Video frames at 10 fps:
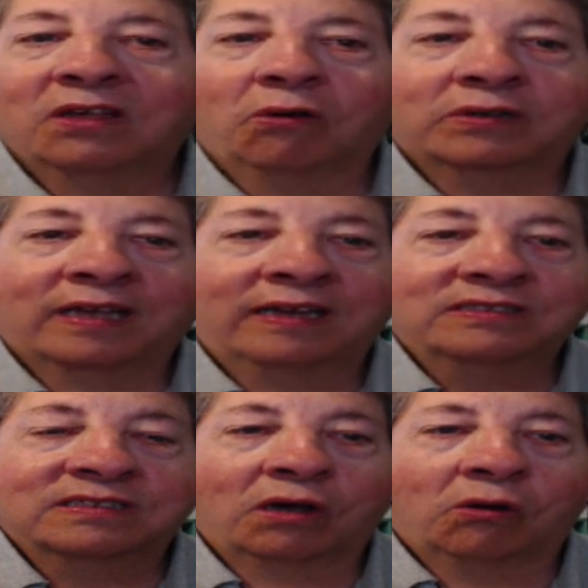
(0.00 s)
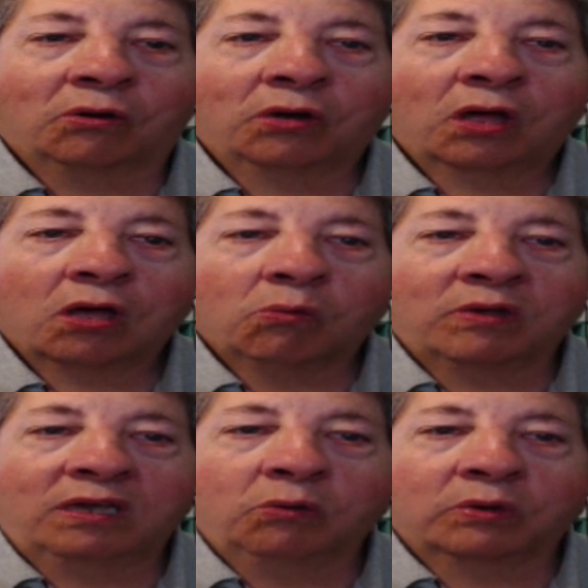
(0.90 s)
Okay, so
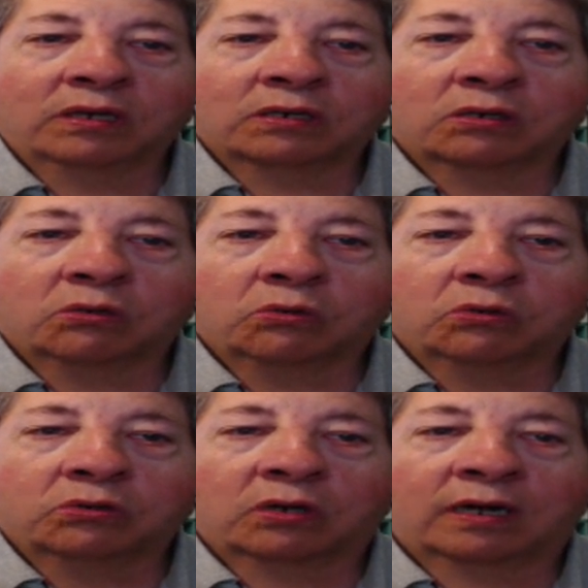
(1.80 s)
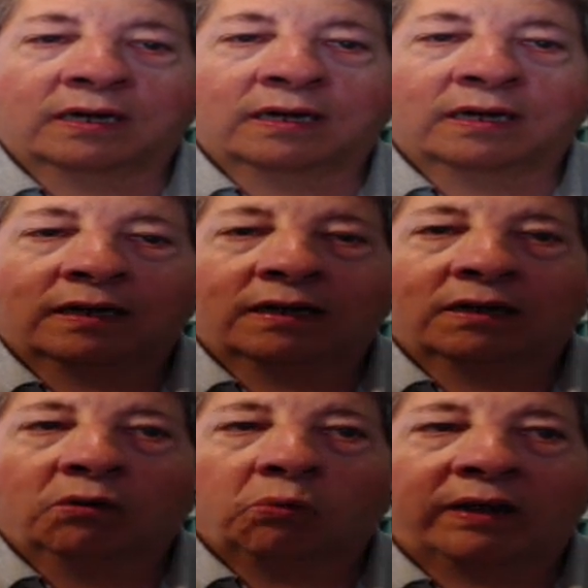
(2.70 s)
we
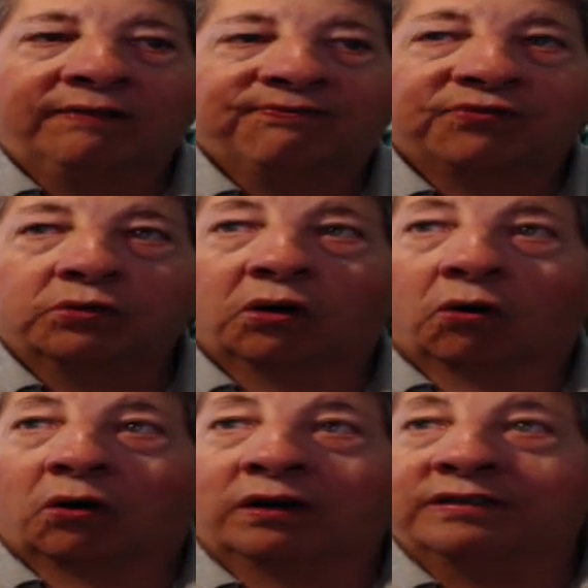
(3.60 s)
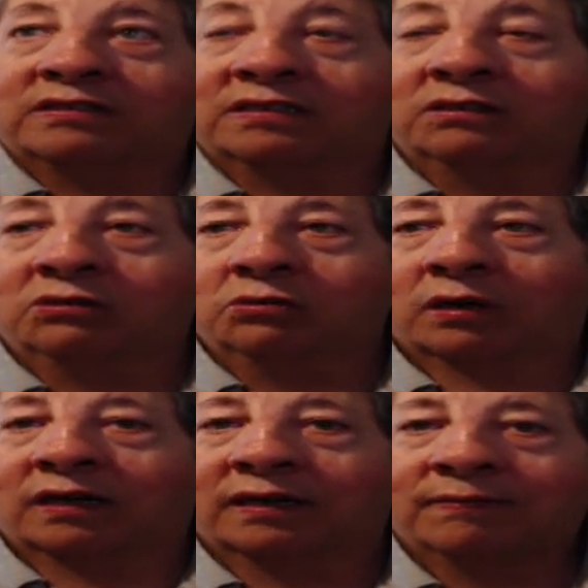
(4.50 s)
will wait for Lloyd
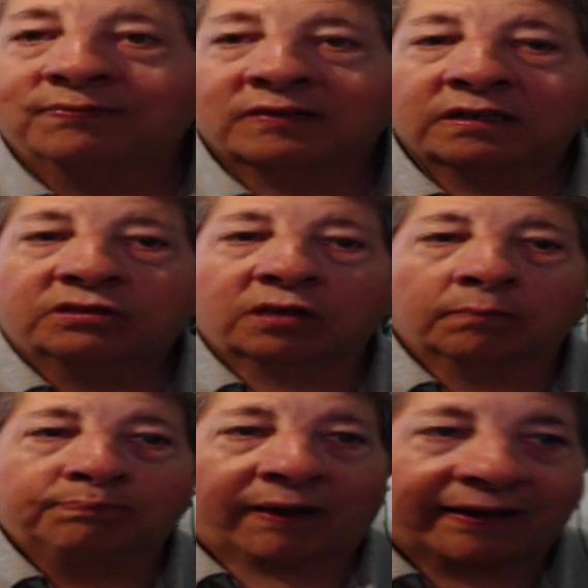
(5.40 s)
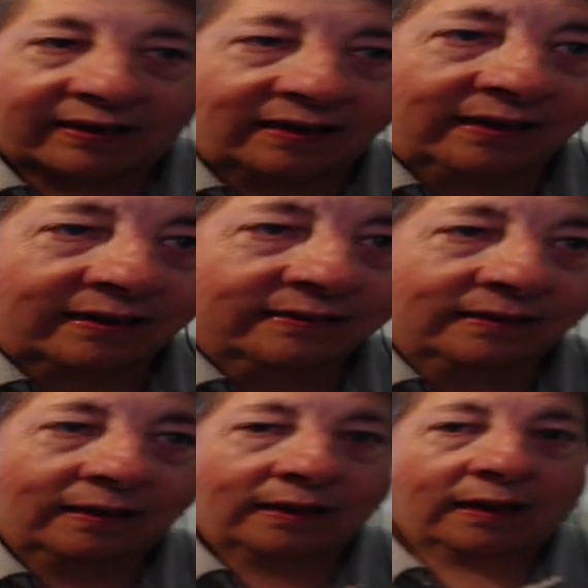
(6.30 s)
to jump back
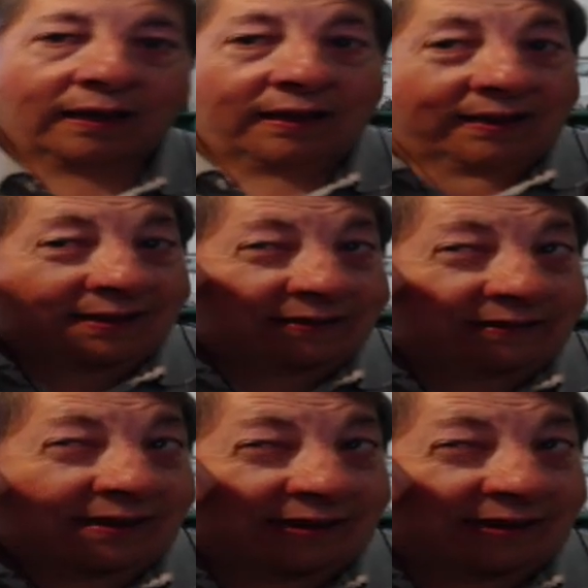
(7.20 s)
in, and